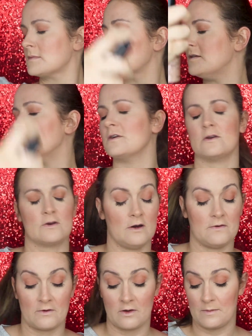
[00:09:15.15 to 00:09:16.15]
If you're going to go
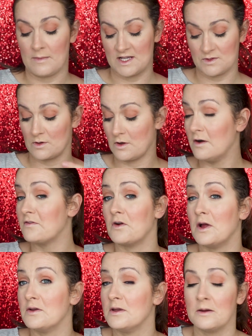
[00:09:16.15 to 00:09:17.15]
for it, you might as well go for
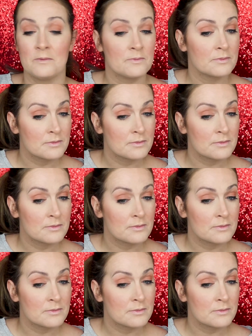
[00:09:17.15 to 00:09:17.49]
it, aren't you?